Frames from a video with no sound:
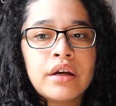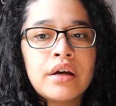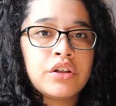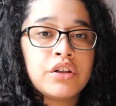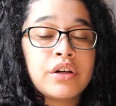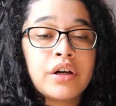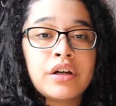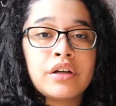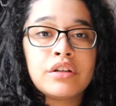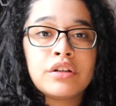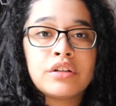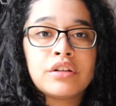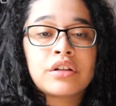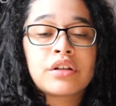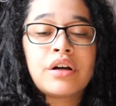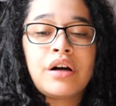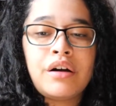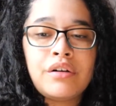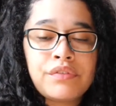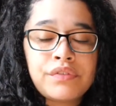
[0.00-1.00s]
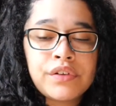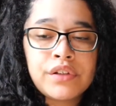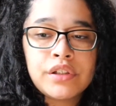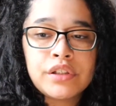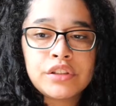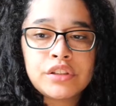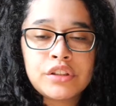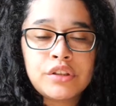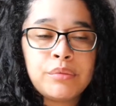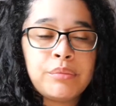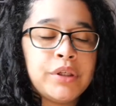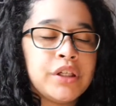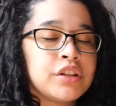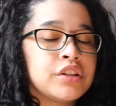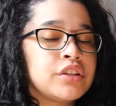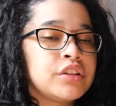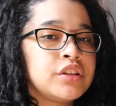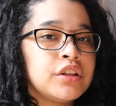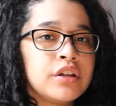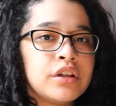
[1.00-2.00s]
You gotta learn the confidence to be
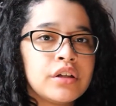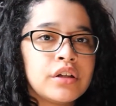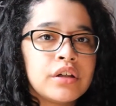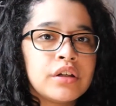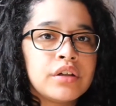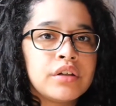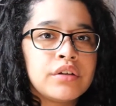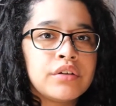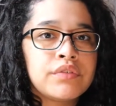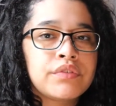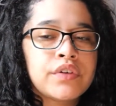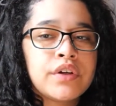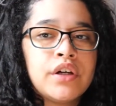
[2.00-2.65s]
assertive,